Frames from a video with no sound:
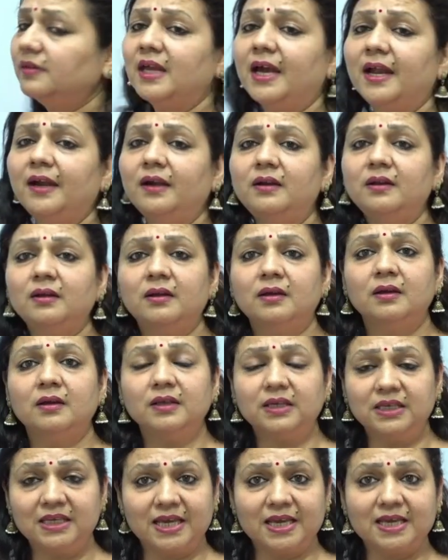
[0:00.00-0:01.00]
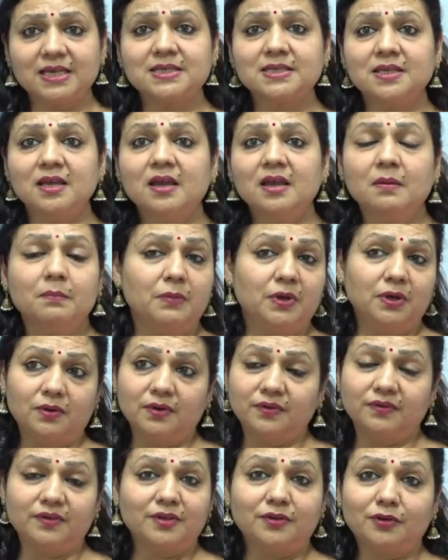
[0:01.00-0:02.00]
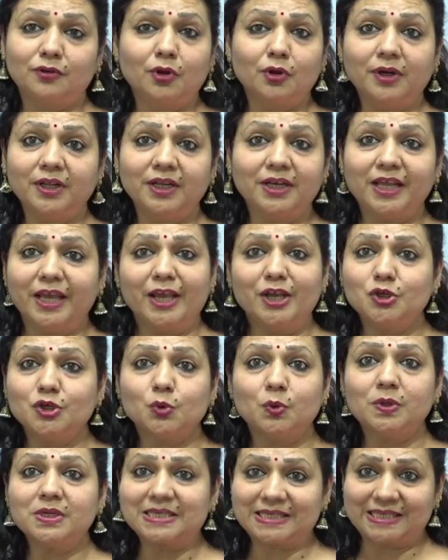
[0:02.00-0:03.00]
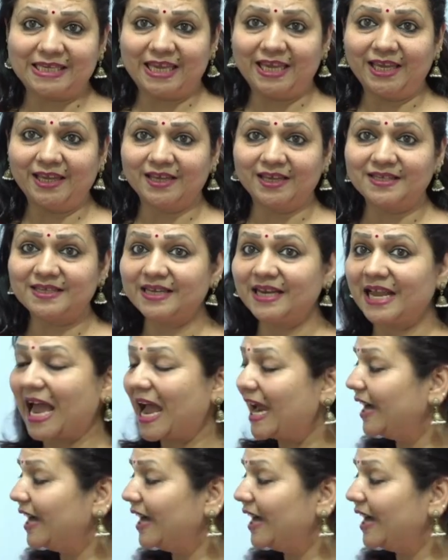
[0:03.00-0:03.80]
that yes, because it's not an age-old saying, it's an